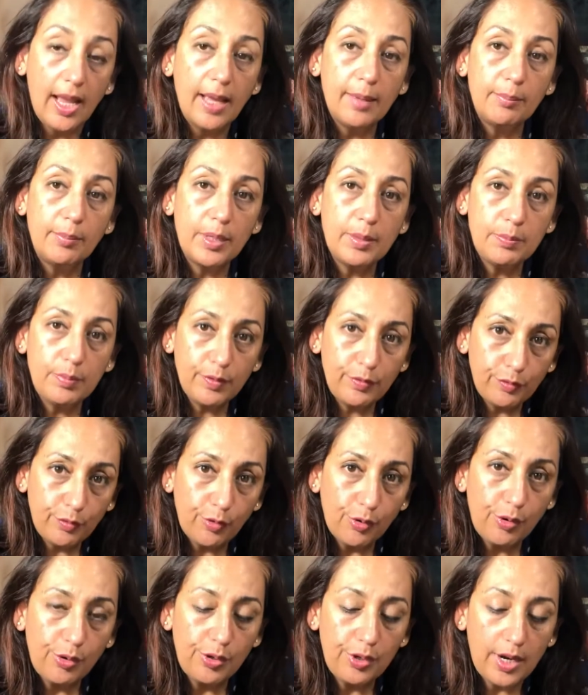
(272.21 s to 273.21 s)
But
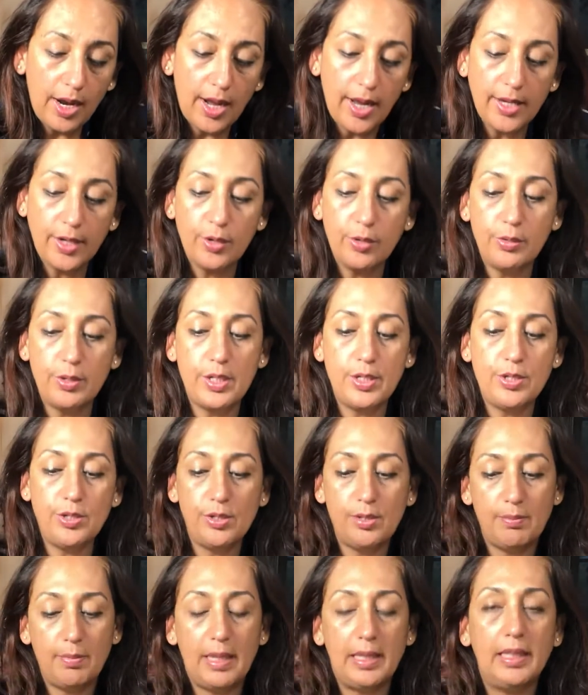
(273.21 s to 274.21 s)
before I go into
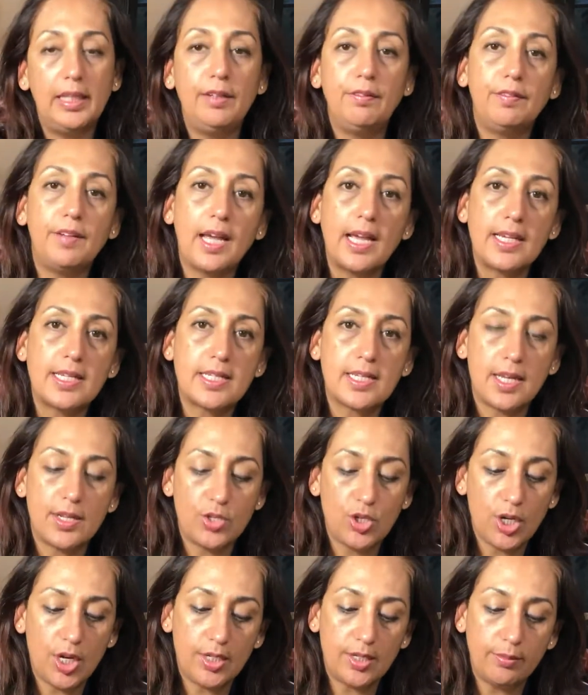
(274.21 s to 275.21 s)
the monthly Flying Star
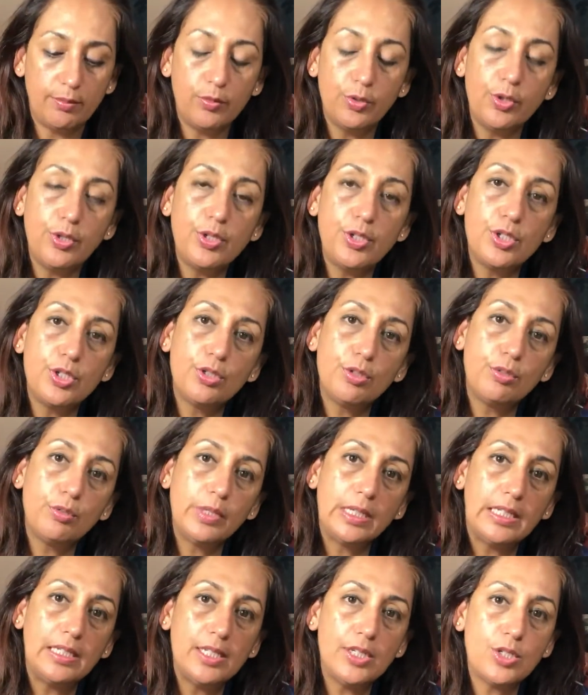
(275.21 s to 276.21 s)
chart, I'm going to
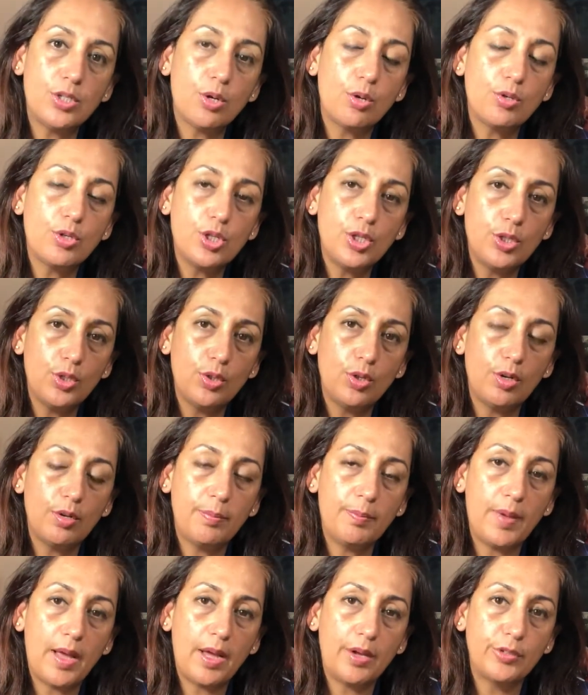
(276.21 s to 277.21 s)
quickly talk to you
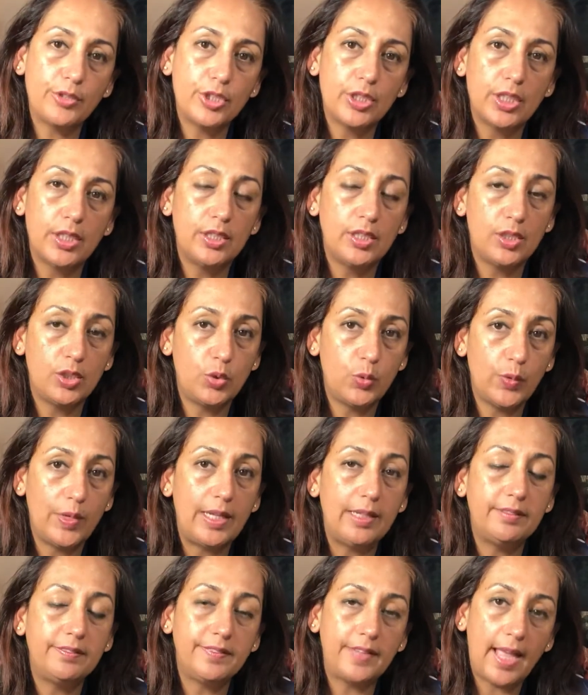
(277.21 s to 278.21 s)
about the
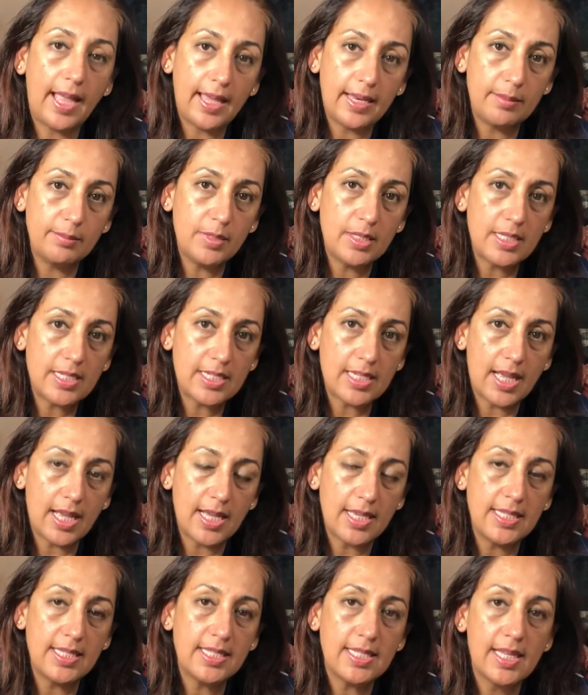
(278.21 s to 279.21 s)
12 animal
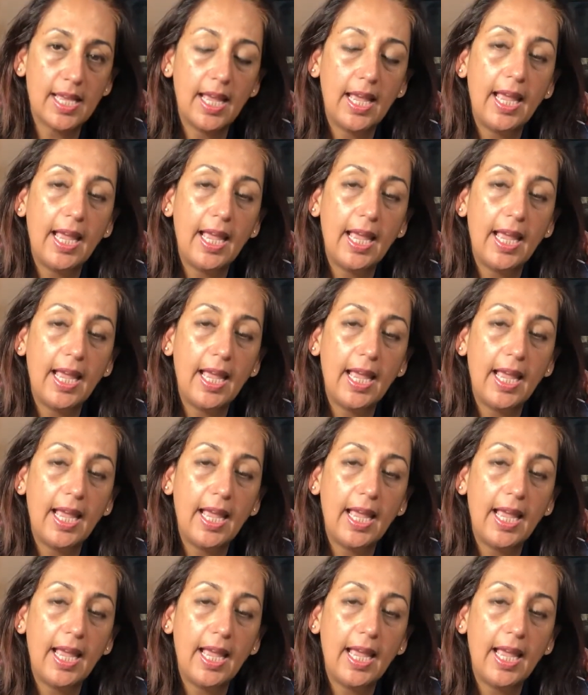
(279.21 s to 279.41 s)
signs